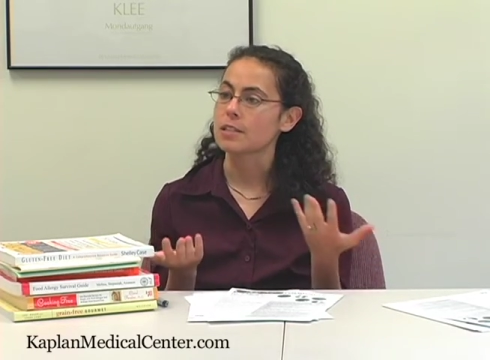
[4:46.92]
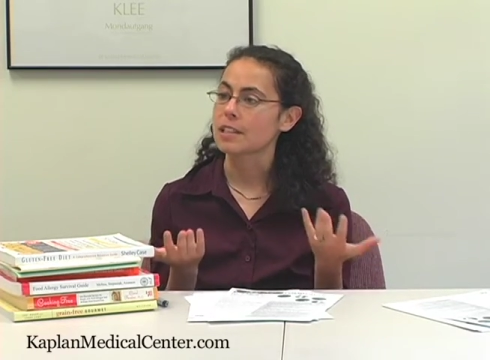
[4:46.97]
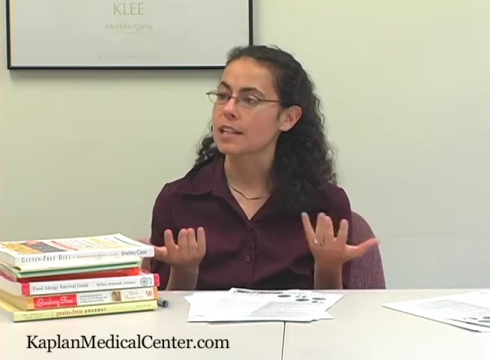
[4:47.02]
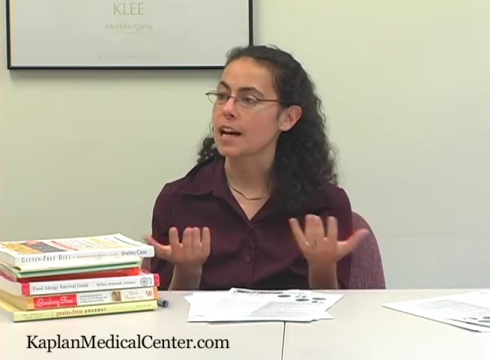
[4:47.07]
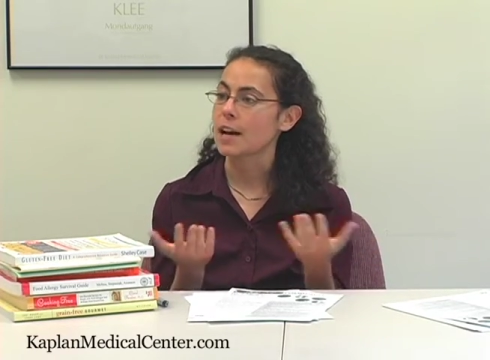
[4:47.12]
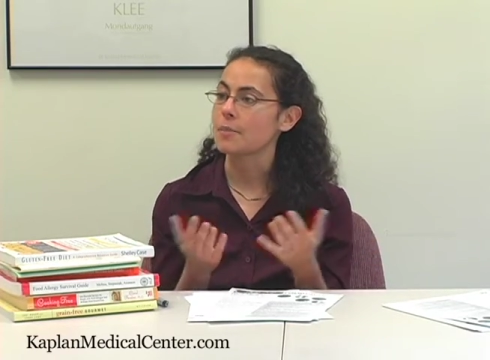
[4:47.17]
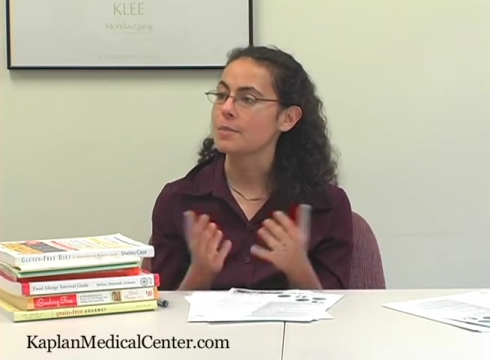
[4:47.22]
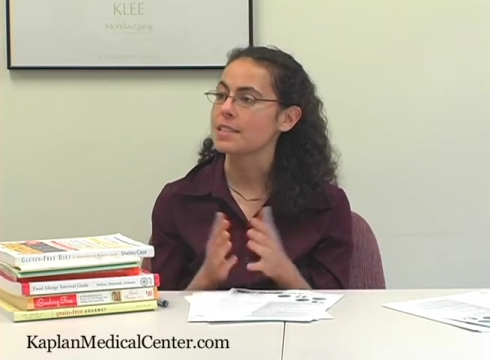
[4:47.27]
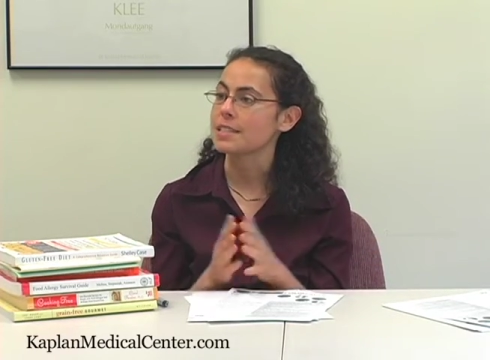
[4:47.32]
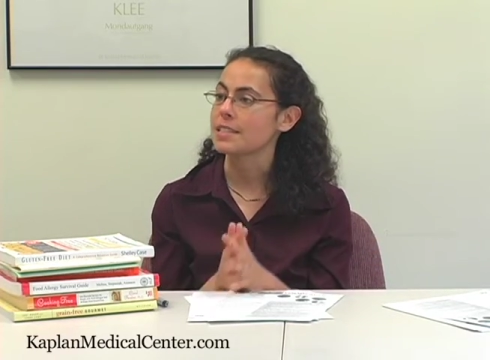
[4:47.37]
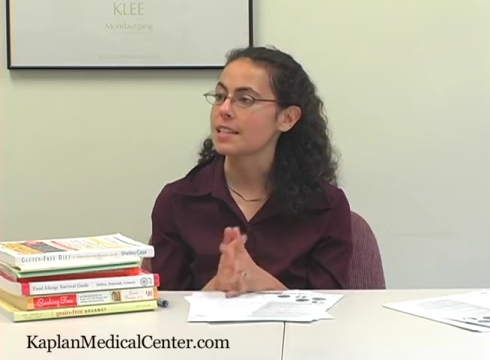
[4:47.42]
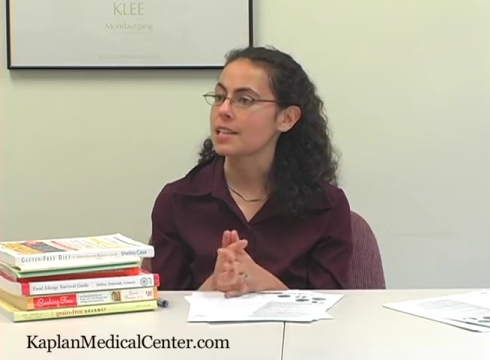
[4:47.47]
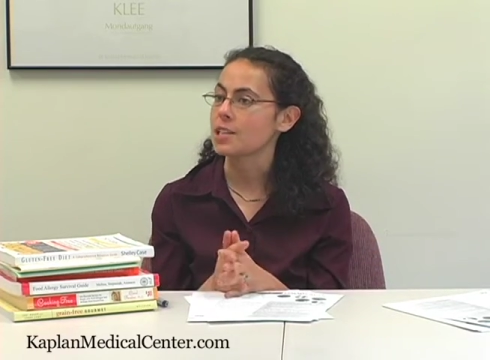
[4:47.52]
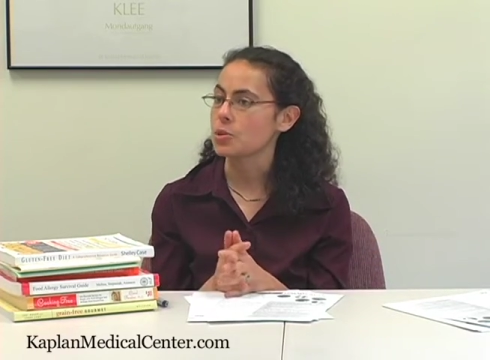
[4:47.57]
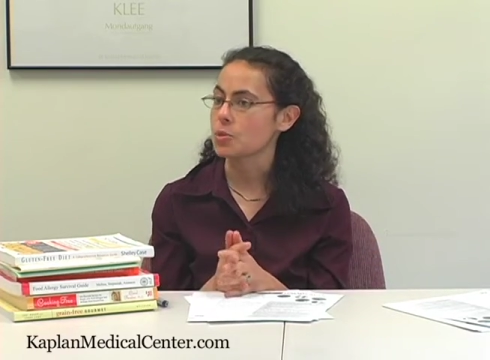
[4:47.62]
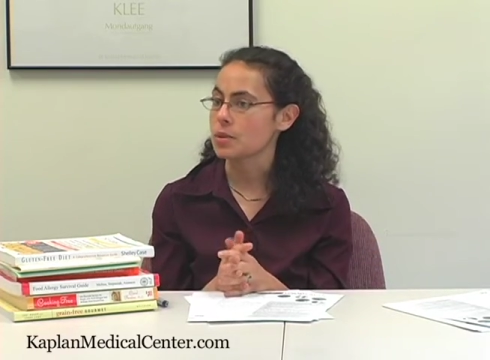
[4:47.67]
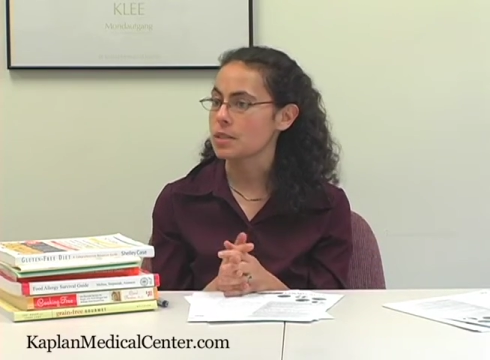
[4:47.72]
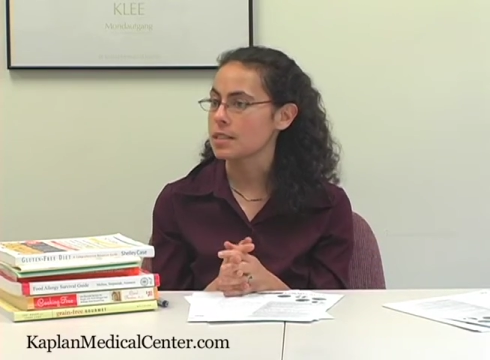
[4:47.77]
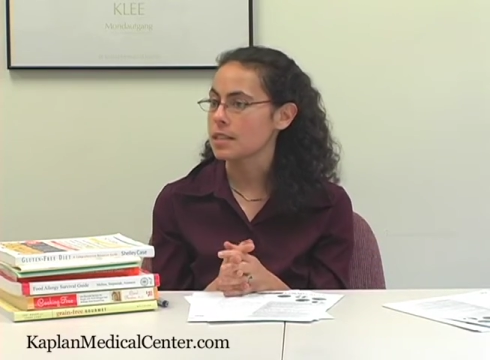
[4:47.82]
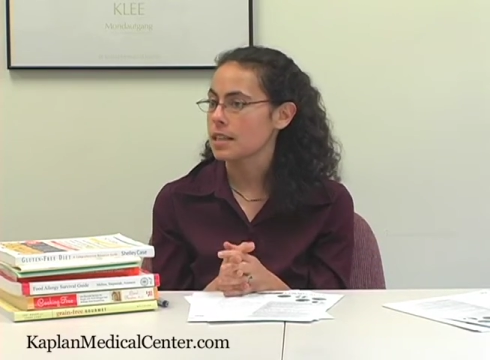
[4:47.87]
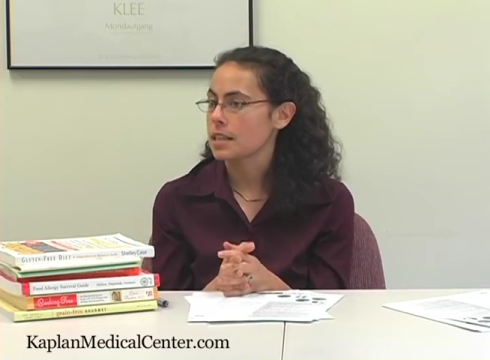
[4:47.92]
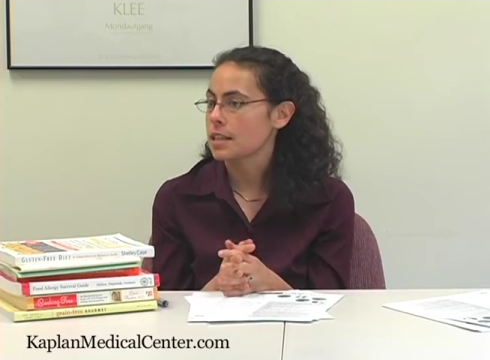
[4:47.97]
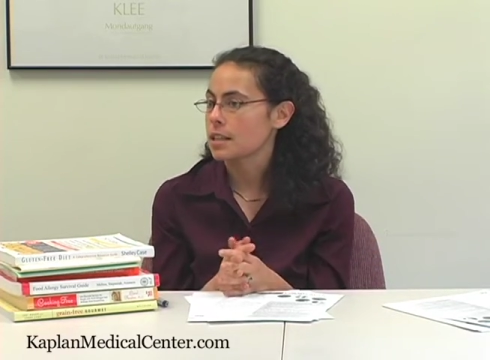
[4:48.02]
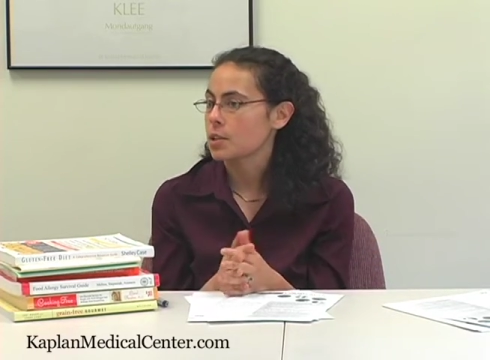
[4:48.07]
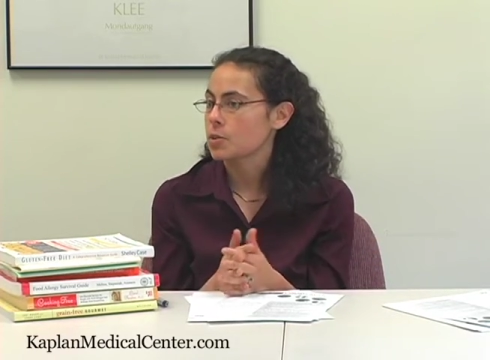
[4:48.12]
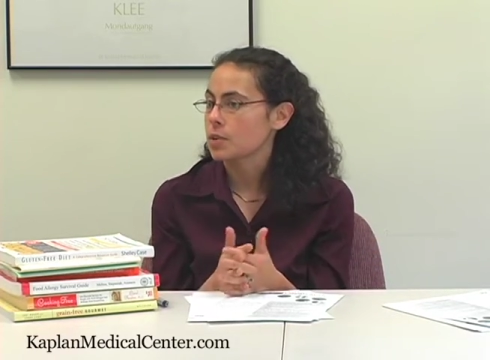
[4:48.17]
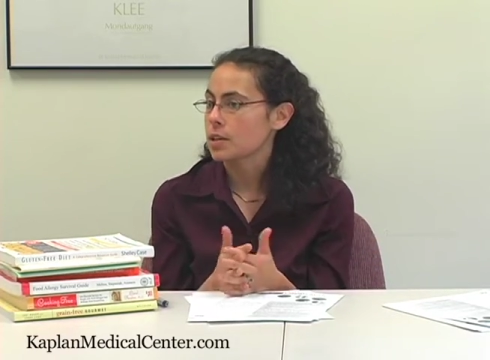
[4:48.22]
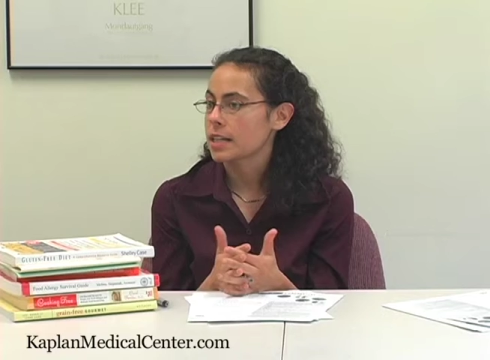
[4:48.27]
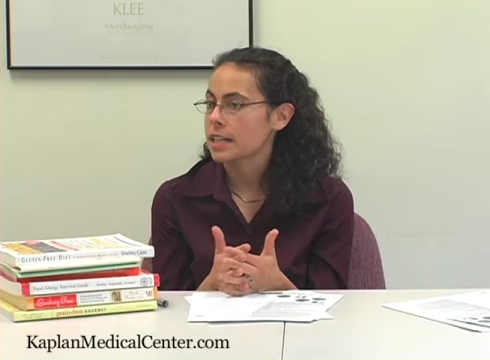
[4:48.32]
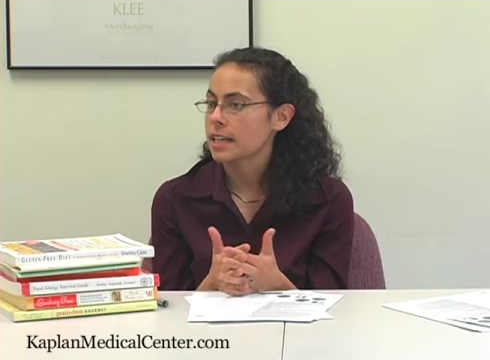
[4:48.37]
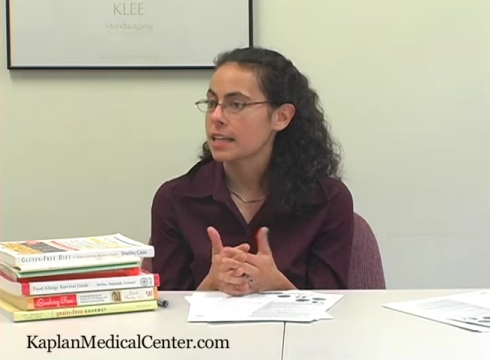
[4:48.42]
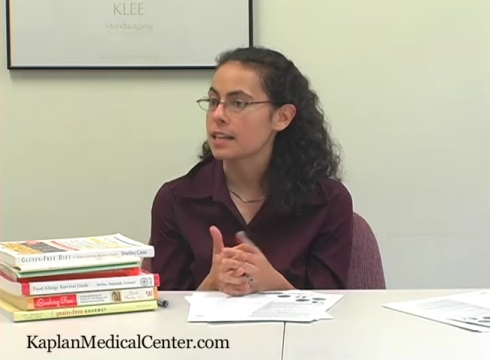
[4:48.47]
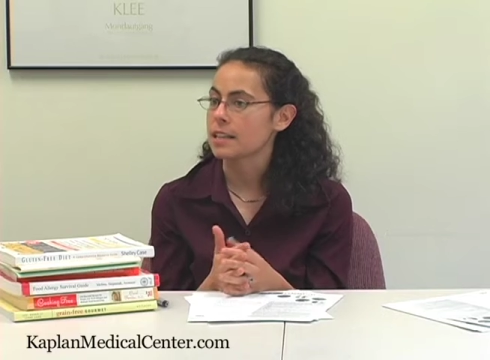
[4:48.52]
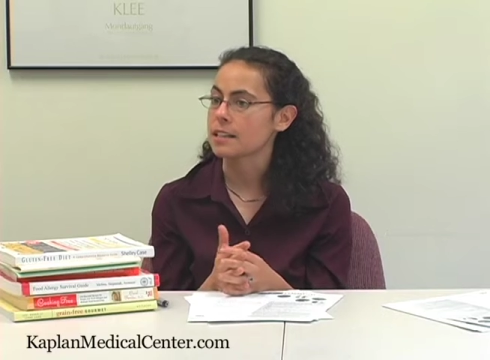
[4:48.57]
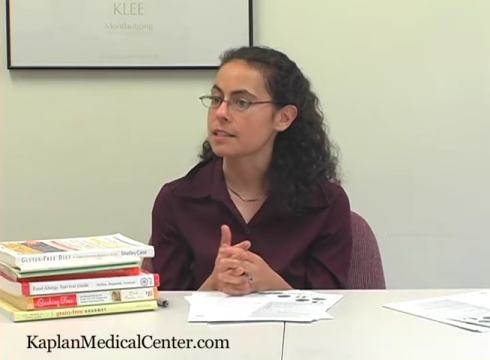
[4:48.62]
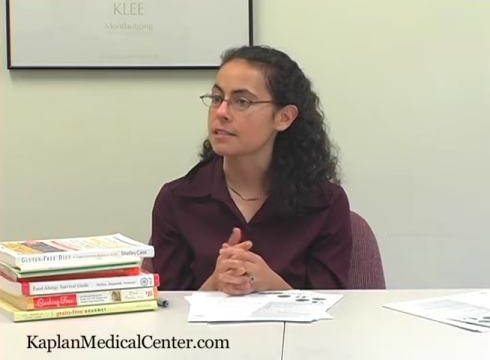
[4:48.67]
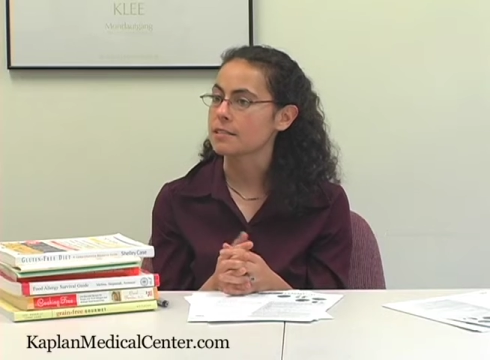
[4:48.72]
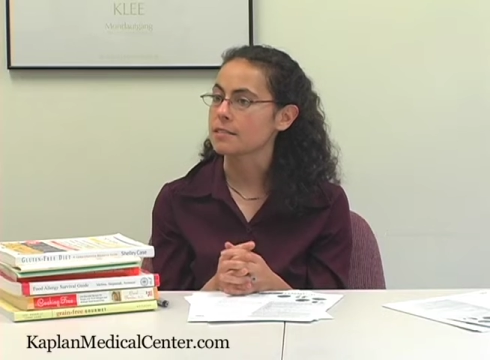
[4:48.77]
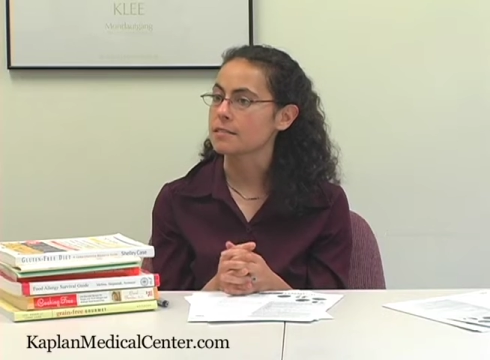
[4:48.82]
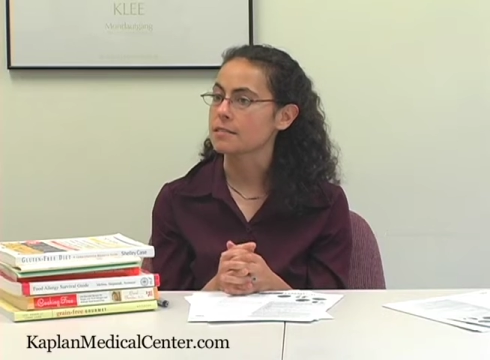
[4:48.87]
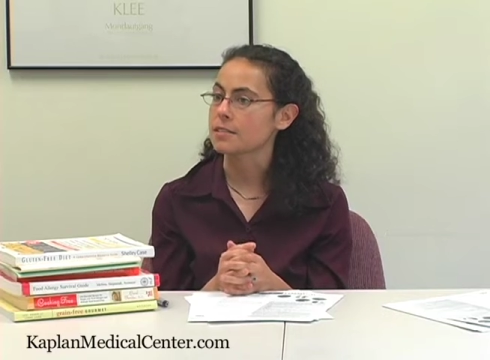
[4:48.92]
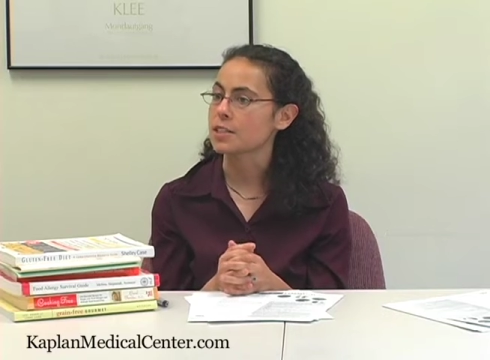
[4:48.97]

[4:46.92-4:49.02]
common sense would say that you were getting a